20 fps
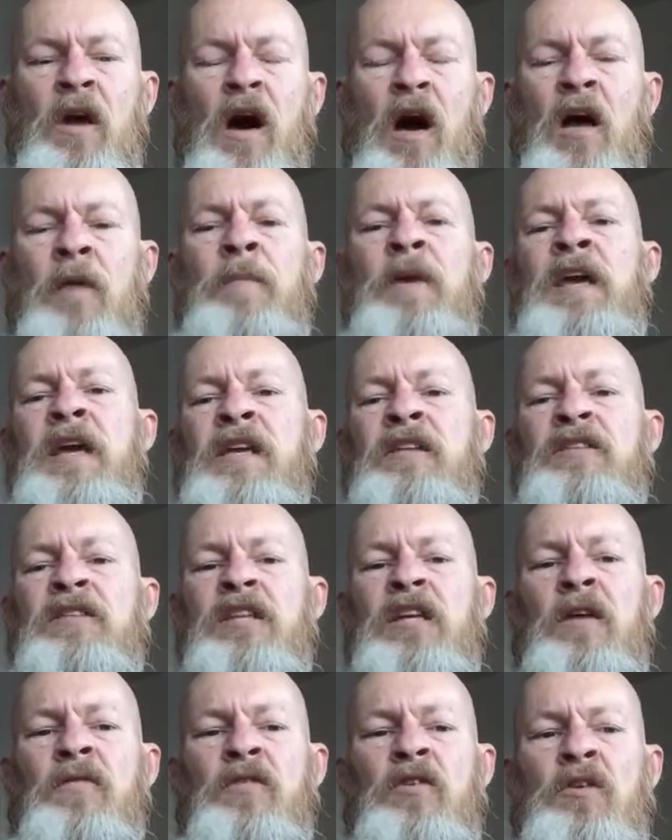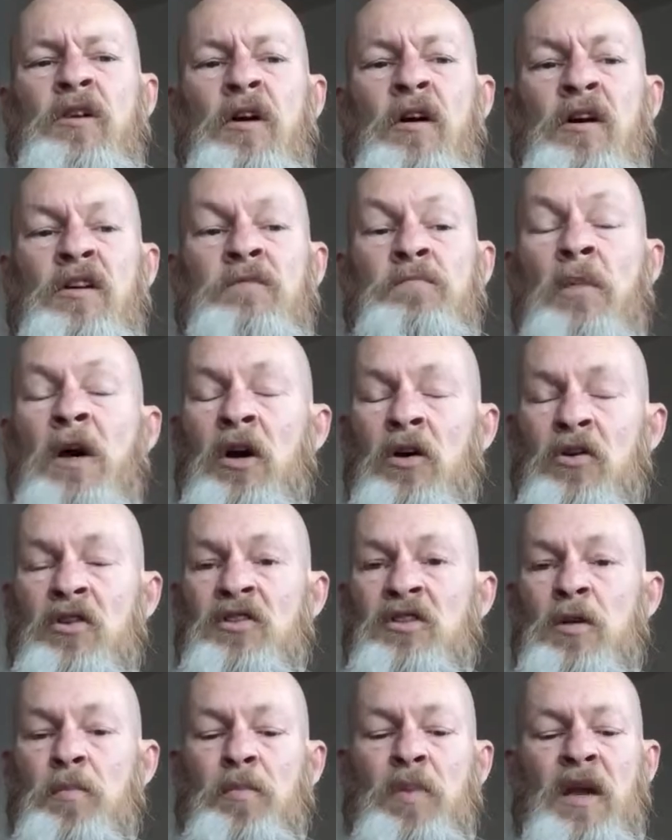I'm here to give you guys my
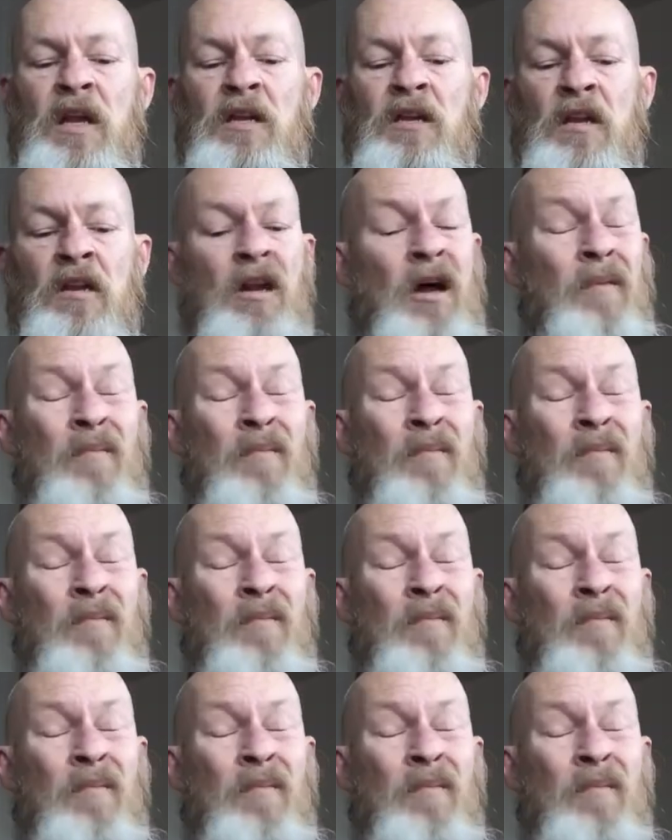honest opinion.